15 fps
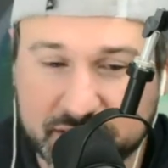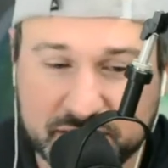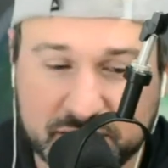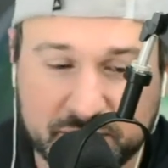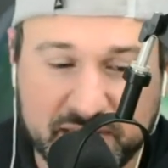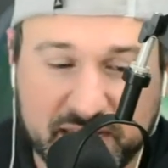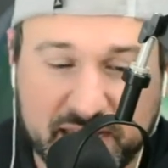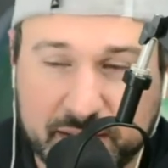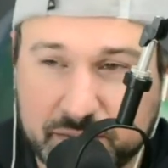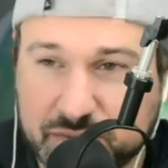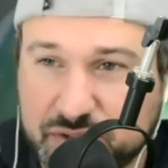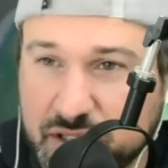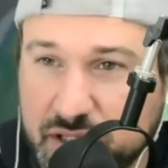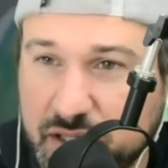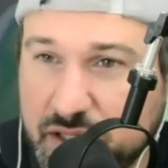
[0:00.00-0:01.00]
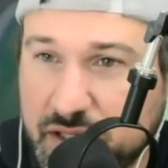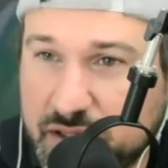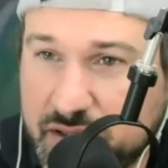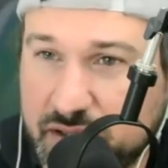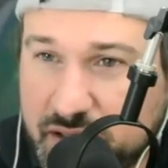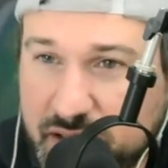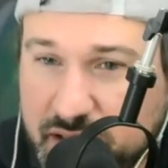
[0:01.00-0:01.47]
sometimes
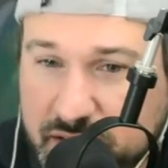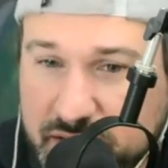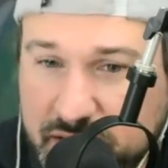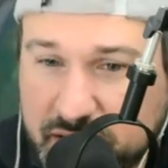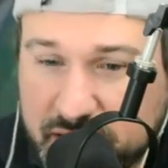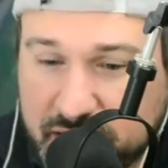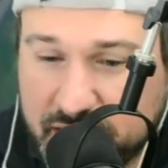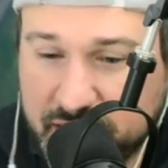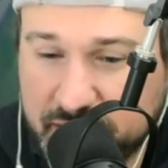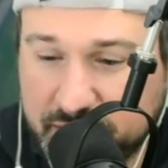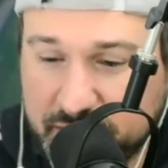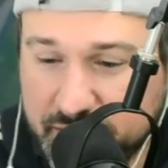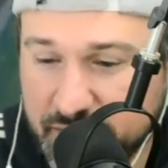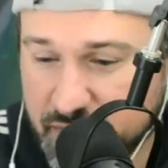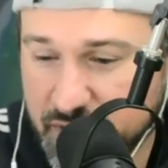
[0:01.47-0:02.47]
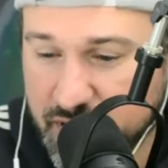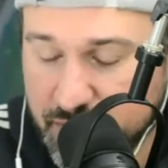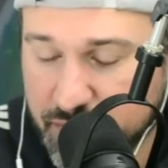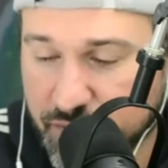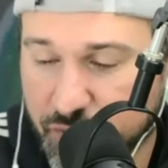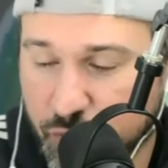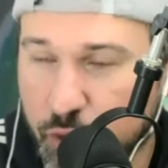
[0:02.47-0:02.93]
the uh, uh,
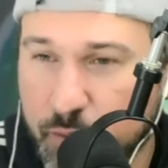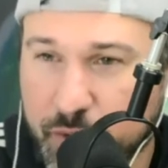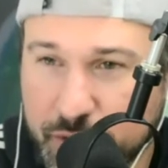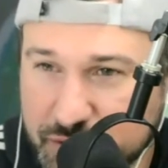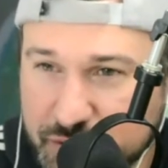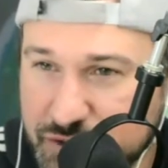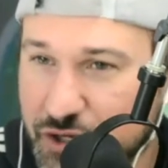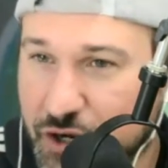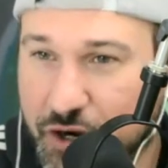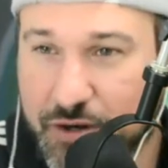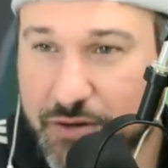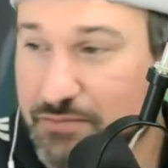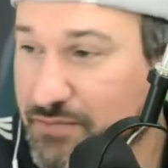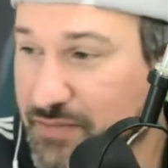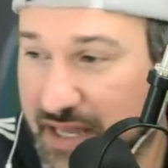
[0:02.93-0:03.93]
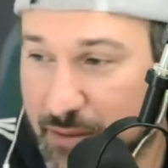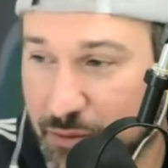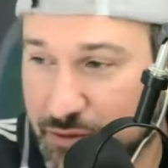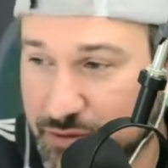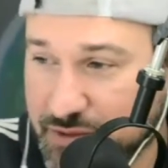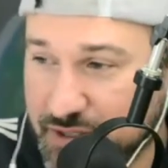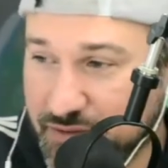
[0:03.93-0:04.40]
performers are
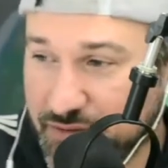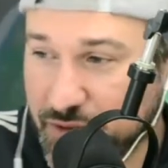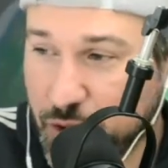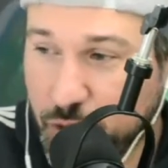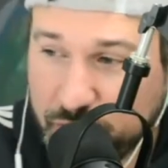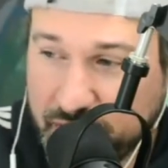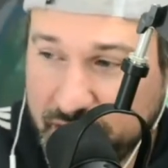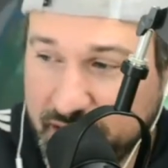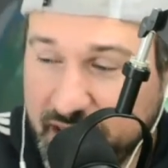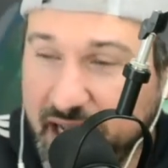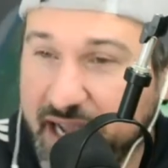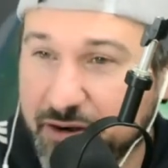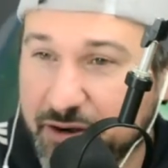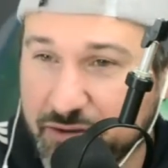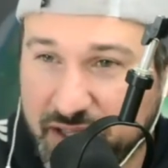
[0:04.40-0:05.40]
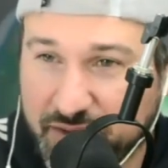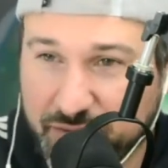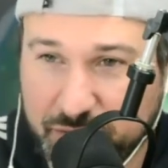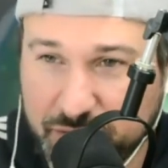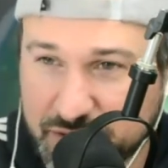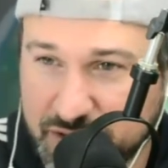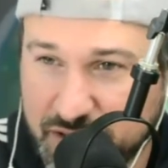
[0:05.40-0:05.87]
able to even go to higher
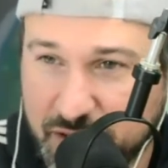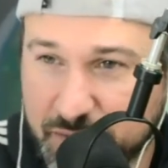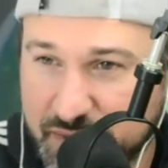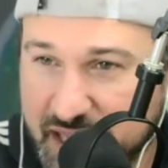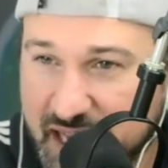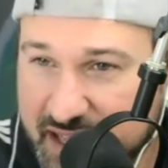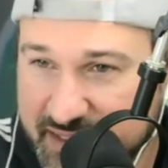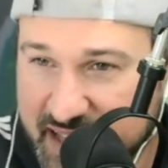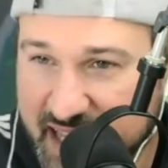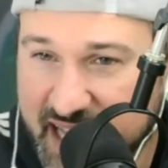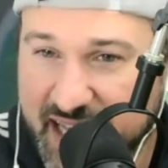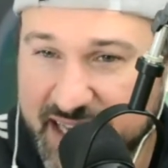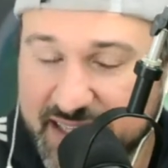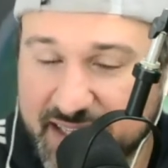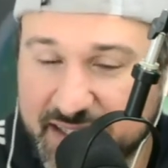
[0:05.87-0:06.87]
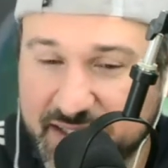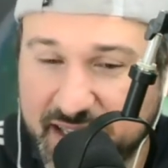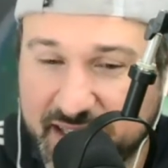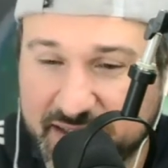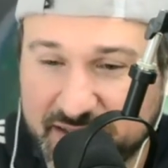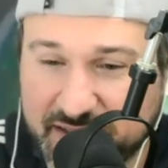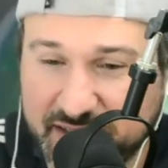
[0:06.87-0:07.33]
levels you know beyond that and
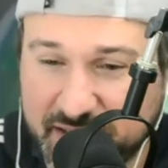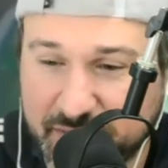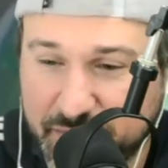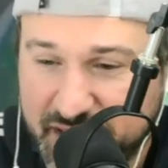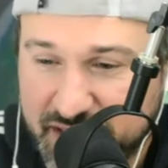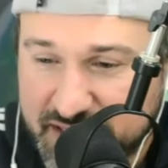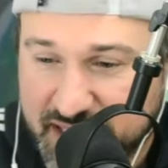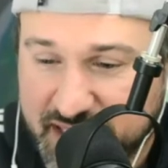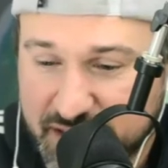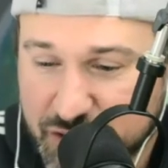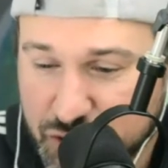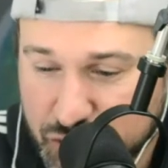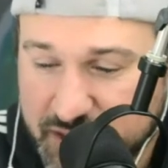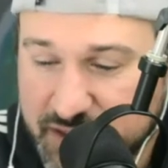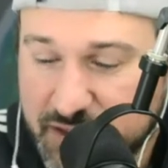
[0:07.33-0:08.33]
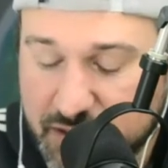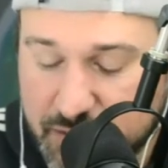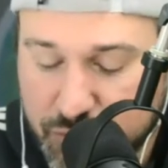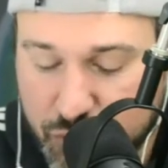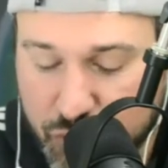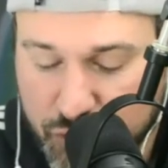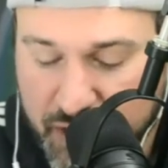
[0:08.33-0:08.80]
and and based on the strength of the
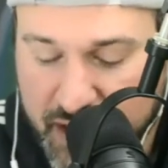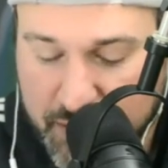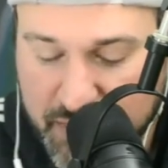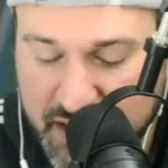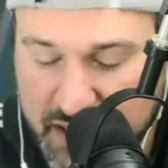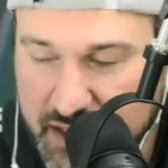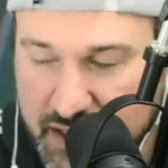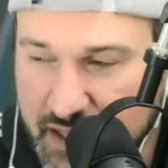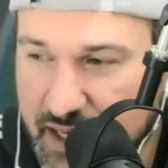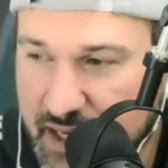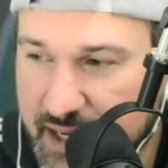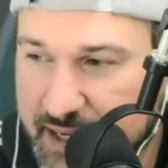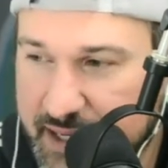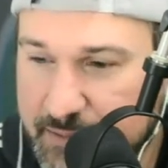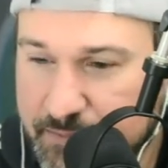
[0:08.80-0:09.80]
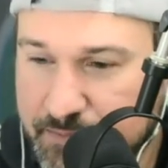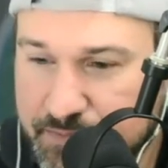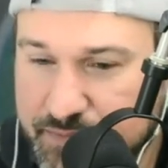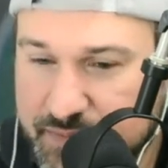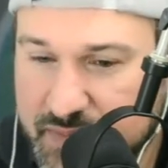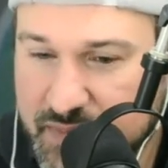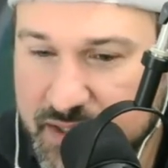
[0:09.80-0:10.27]
program um,
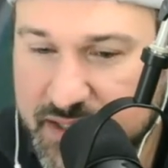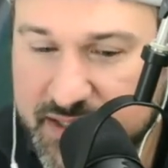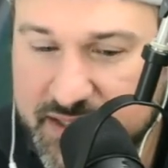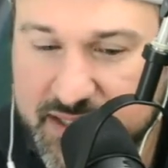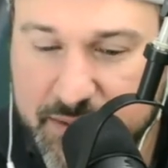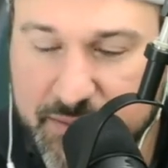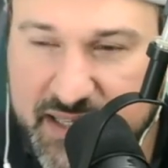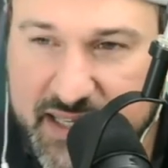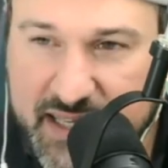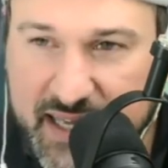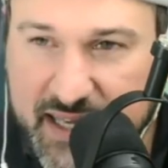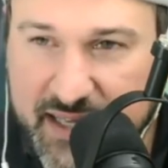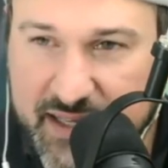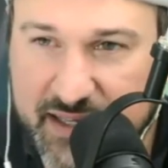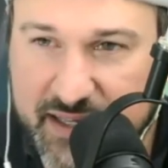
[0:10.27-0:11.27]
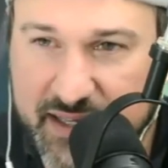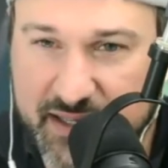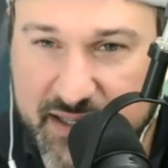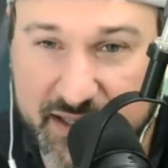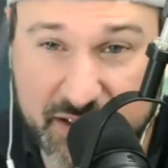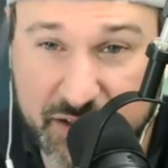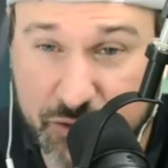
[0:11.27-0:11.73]
and tell me
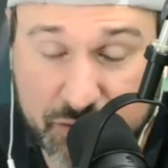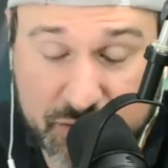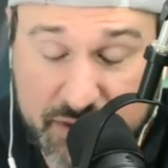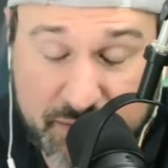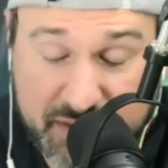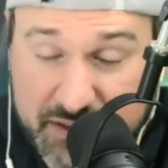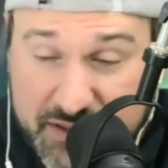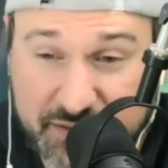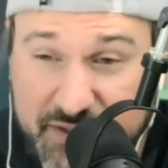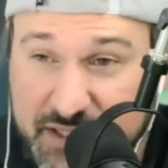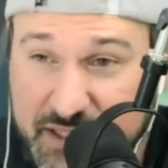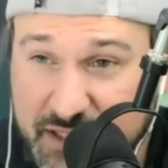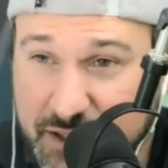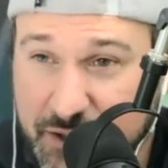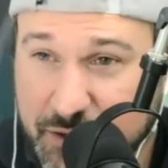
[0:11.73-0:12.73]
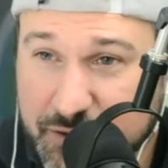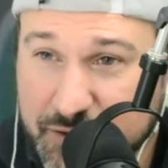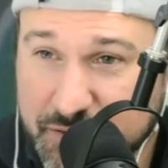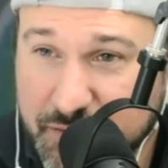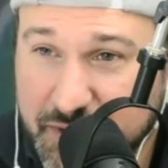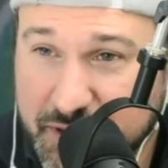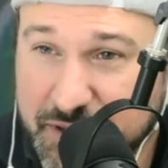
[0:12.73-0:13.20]
in your i mean 17 years
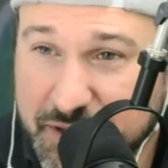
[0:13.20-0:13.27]
i mean